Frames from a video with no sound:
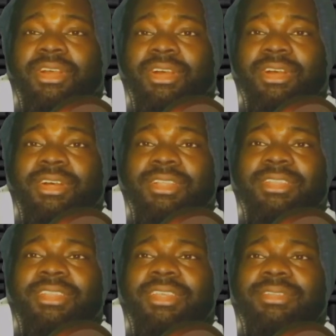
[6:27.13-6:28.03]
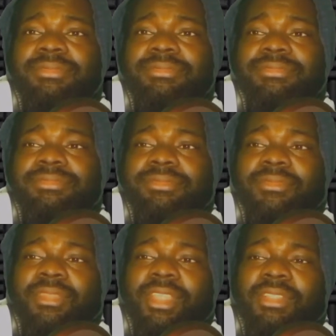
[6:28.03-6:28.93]
Other than that,
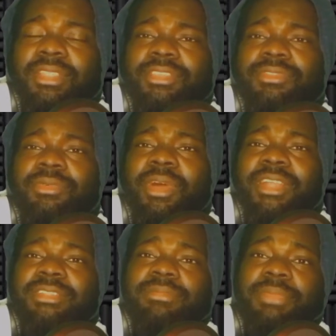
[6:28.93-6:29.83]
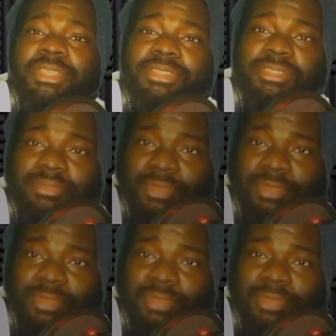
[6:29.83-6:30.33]
thanks for watching. Peace.